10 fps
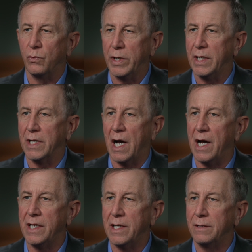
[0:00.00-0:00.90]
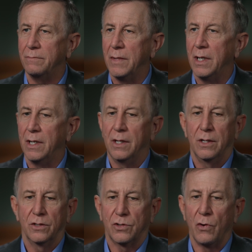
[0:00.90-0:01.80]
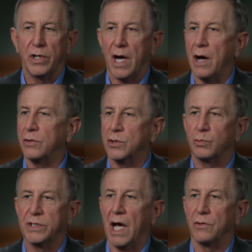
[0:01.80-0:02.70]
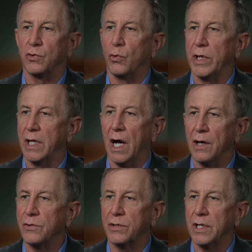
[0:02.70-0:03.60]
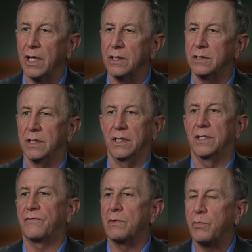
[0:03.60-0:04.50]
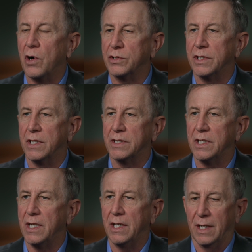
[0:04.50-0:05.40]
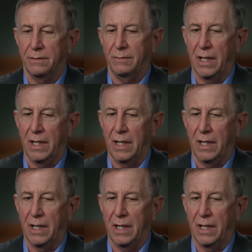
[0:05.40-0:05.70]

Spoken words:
went into hiding, Tony Ahlers was out doing other things in different parts of the city, and